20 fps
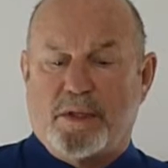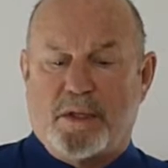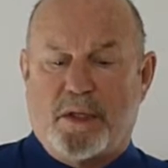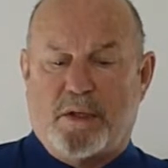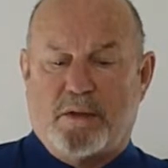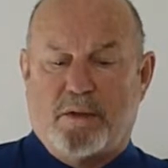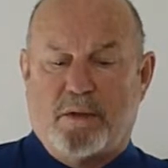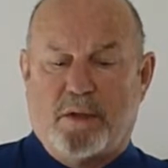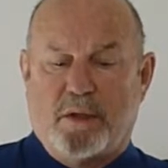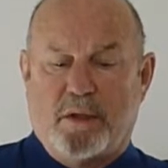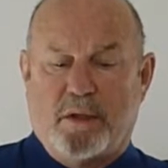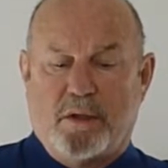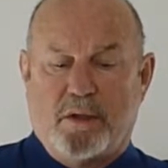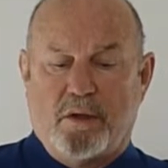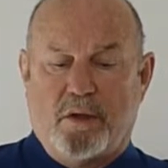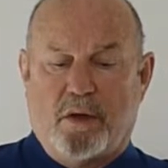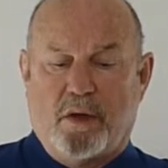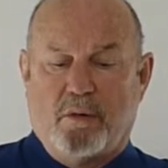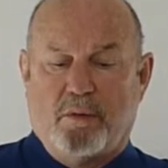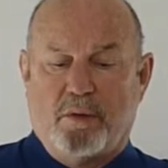etc. And the
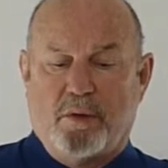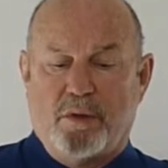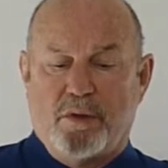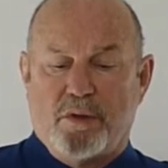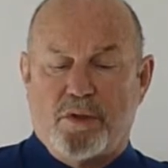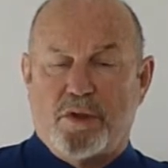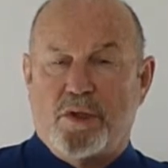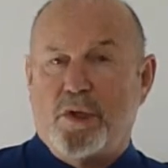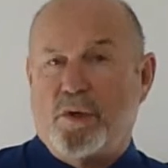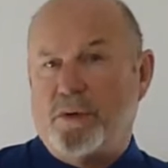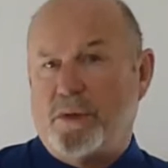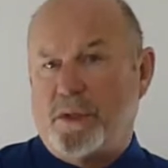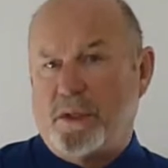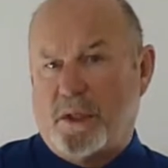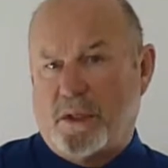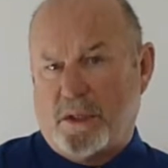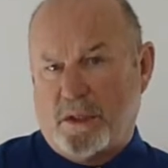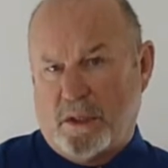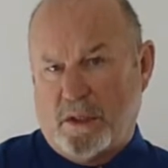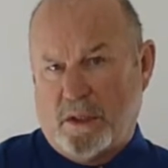dog will use
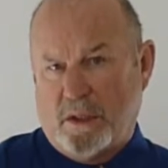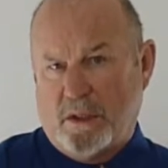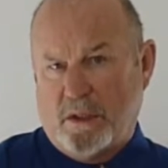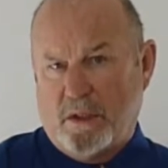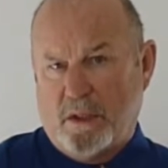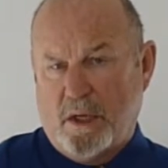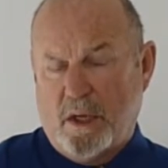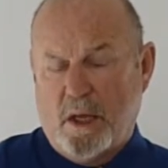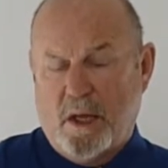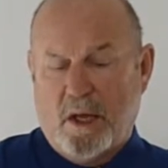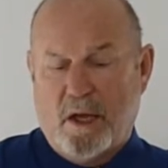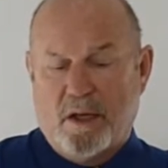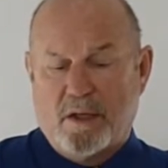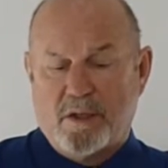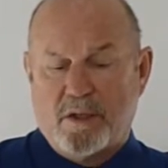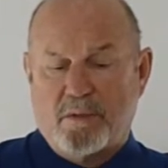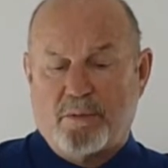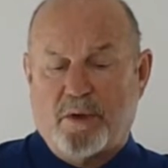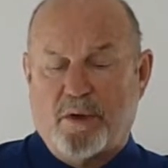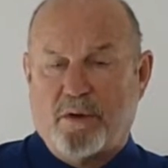216
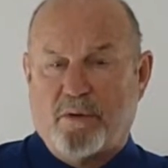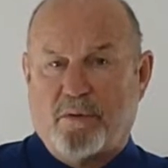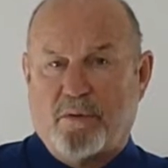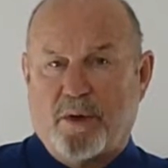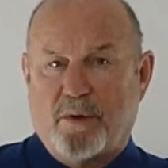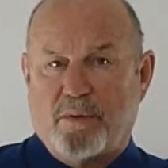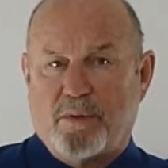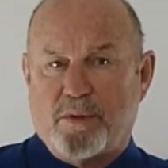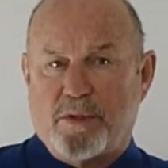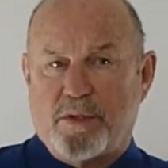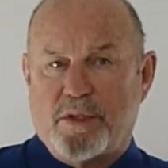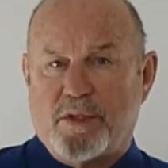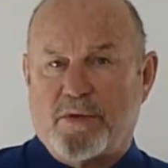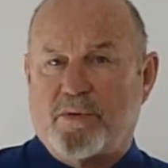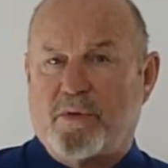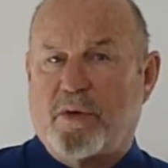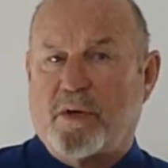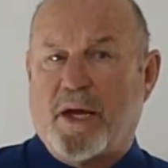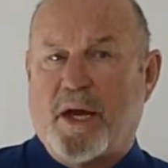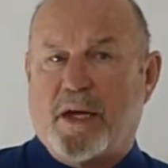and some other frequencies
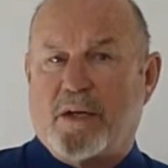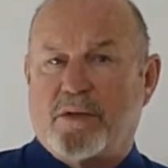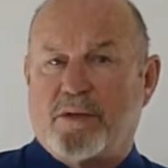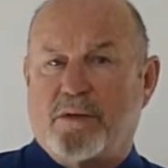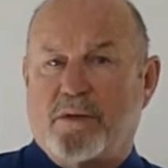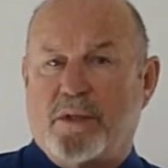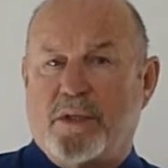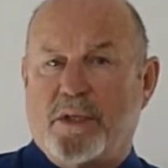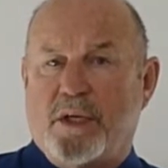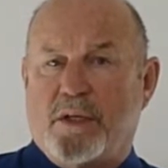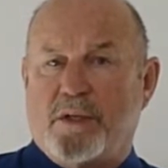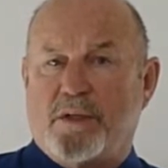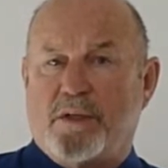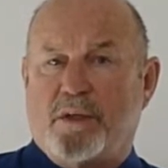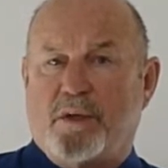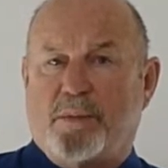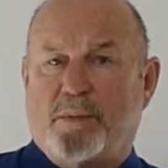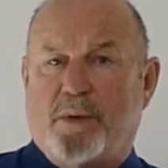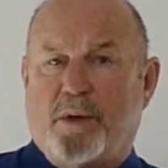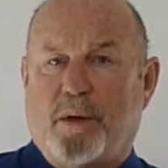for
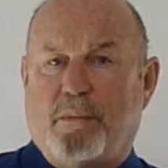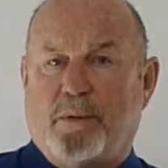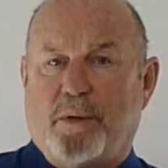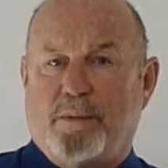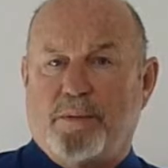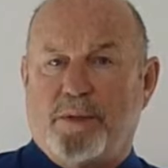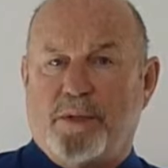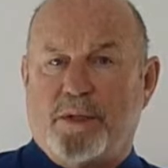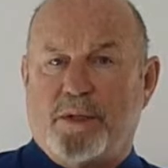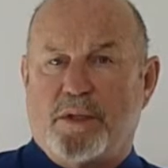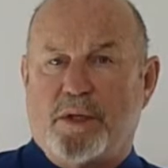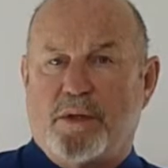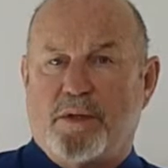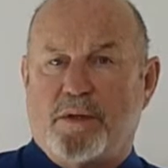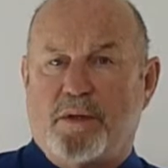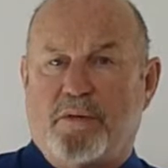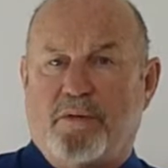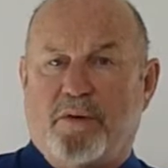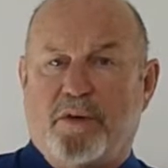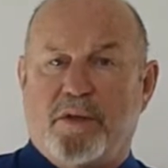gastrointestinal problems,
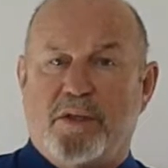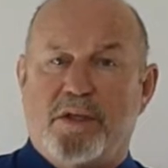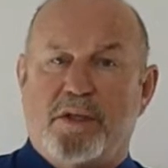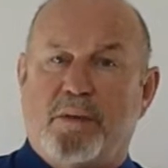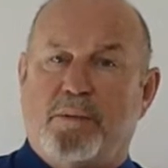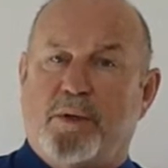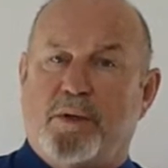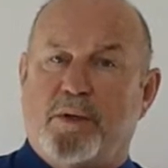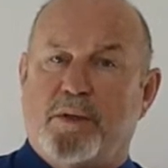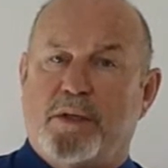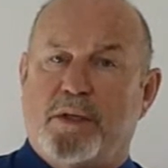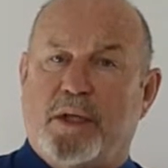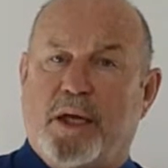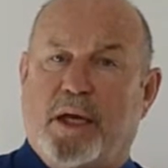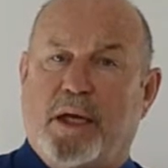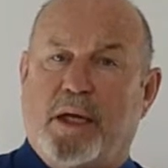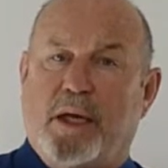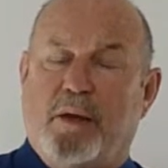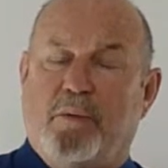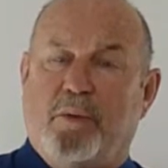essentially very similar to
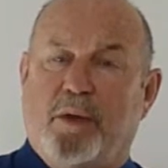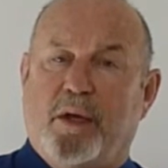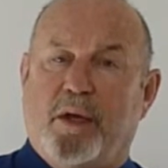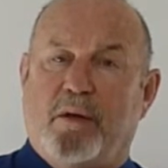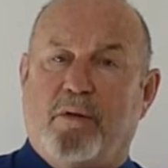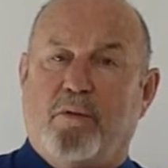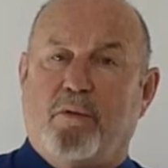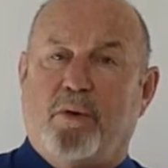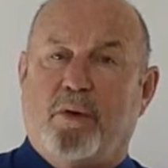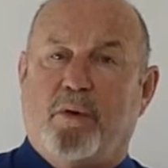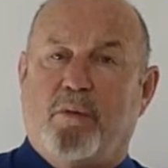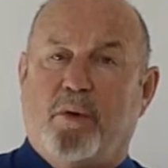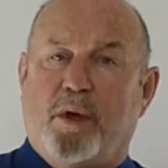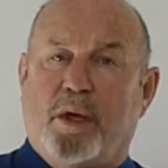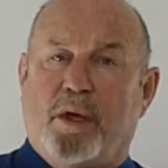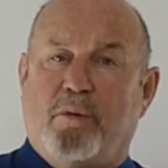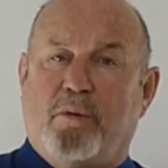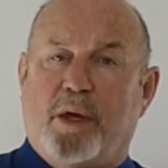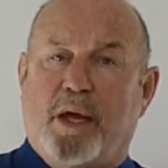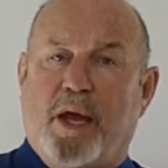that. And
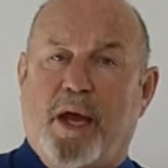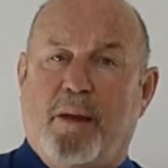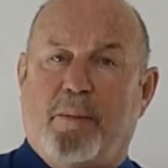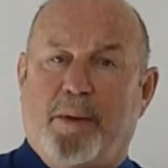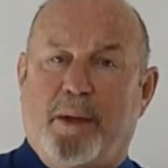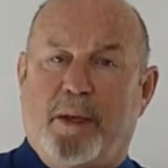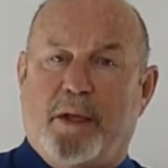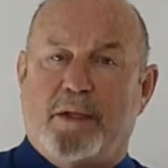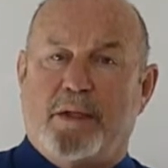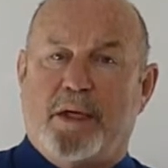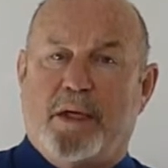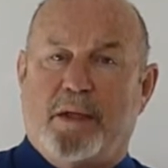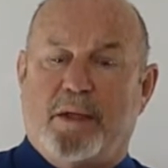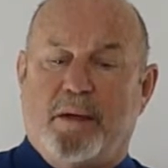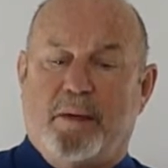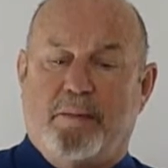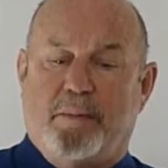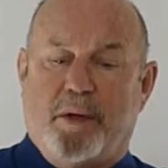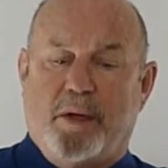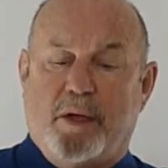we can rehabilitate
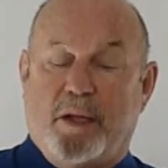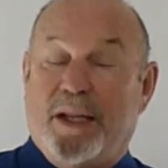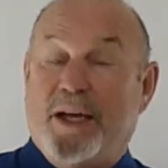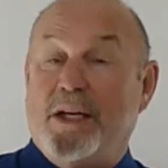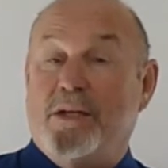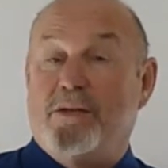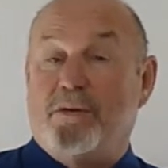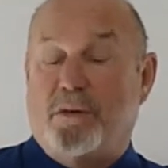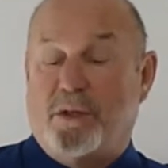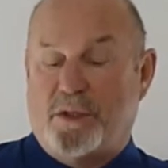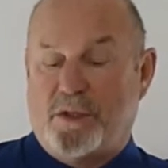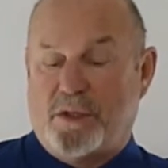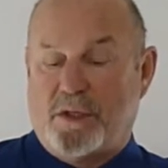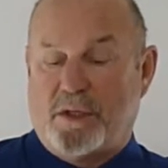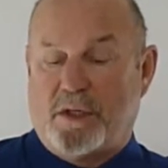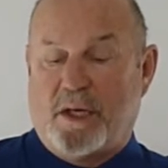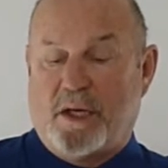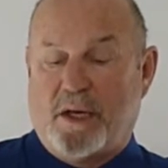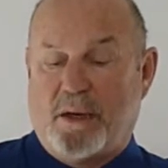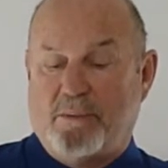them by lasering,
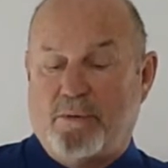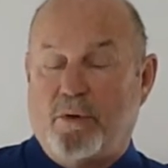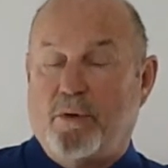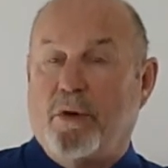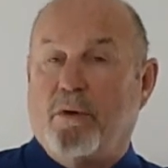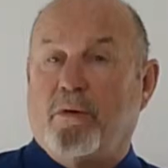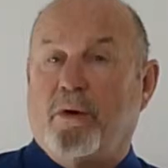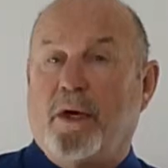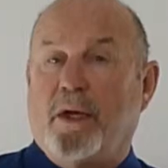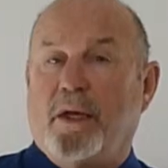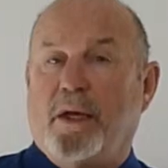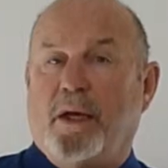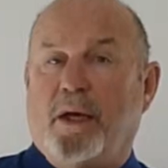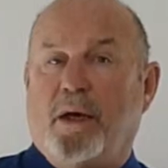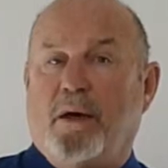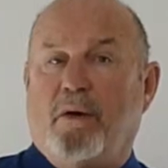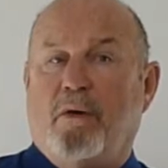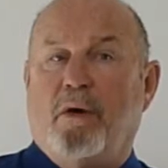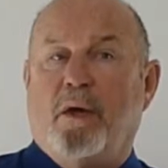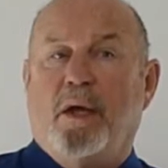just like I'm doing right
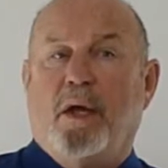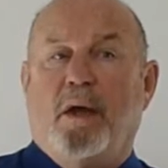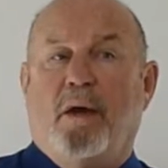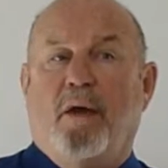now,